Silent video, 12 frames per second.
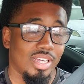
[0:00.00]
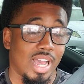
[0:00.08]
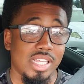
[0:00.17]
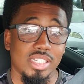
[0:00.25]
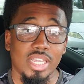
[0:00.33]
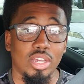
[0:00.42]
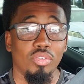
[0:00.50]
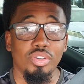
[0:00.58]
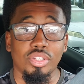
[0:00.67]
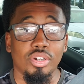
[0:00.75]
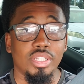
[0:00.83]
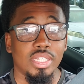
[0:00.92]
I say over
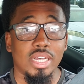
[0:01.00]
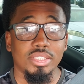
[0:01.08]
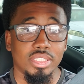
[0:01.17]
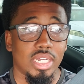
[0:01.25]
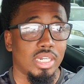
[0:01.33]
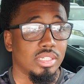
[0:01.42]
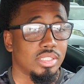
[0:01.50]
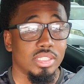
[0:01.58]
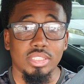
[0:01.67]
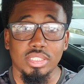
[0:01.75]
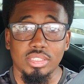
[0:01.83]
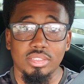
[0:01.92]
thirty thousand dollars
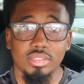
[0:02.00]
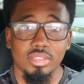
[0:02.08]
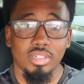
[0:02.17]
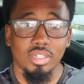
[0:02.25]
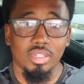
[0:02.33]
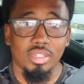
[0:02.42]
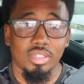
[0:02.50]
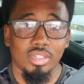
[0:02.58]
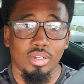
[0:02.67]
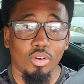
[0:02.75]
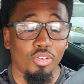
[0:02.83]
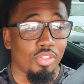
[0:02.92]
easy.
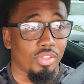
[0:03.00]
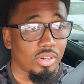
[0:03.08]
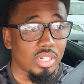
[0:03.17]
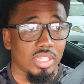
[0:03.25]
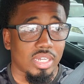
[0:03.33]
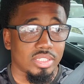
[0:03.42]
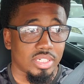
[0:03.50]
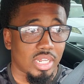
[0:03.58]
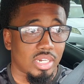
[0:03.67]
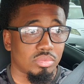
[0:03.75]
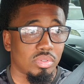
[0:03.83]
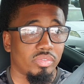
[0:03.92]
Over thirty thousand
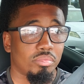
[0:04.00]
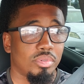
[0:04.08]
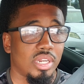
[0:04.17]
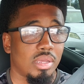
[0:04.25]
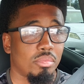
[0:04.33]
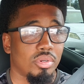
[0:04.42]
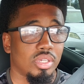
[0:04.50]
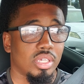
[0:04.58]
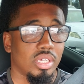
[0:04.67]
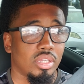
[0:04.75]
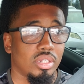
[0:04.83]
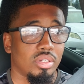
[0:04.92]
dollars we've been able to
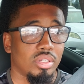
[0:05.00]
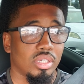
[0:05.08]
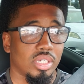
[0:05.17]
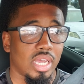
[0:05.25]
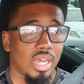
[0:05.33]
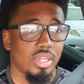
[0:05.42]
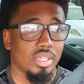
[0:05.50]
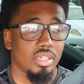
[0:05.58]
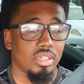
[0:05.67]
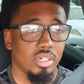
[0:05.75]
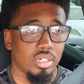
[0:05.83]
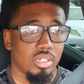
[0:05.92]
get got
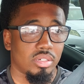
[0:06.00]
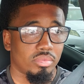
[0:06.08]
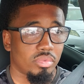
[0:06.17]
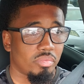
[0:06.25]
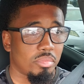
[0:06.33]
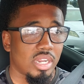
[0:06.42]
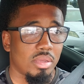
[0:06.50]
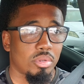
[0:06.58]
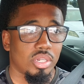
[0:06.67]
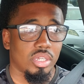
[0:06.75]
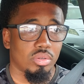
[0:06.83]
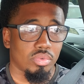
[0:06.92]
get uh we've been able
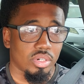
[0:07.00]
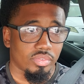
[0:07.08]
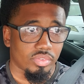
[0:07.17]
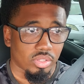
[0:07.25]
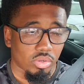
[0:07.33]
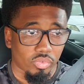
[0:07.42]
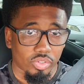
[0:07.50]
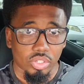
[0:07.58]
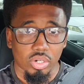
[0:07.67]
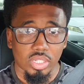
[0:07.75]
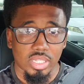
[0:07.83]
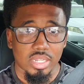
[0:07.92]
to get rid of over
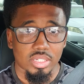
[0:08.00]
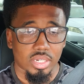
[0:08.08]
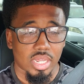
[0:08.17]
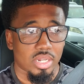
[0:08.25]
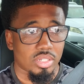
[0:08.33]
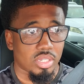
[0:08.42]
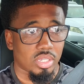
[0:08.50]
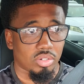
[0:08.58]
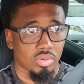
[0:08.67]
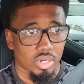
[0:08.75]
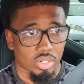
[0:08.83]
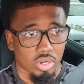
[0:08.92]
thirty thousand dollars in
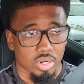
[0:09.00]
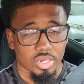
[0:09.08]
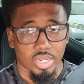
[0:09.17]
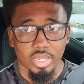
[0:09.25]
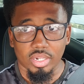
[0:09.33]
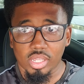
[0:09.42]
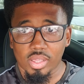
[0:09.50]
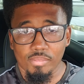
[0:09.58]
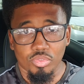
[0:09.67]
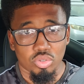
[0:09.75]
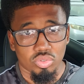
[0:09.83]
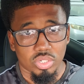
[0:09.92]
credit card debt
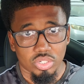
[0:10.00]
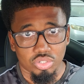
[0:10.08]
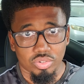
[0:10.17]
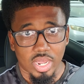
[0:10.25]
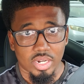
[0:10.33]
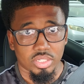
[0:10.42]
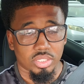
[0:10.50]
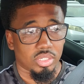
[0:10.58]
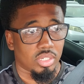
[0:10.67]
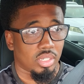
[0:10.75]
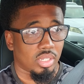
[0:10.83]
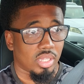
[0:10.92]
using this strategy.
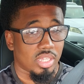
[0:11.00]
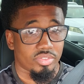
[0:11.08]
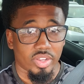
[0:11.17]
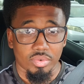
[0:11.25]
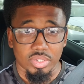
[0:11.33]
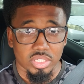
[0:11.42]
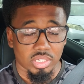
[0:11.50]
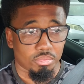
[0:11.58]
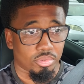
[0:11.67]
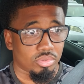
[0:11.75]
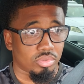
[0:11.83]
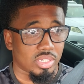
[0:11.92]
It's very
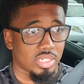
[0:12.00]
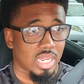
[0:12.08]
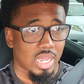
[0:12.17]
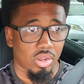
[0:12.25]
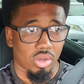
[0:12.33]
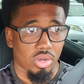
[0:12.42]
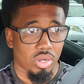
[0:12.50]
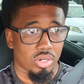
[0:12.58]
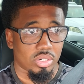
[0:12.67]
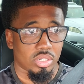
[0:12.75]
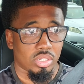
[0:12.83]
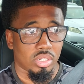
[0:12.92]
simple. It's not hard.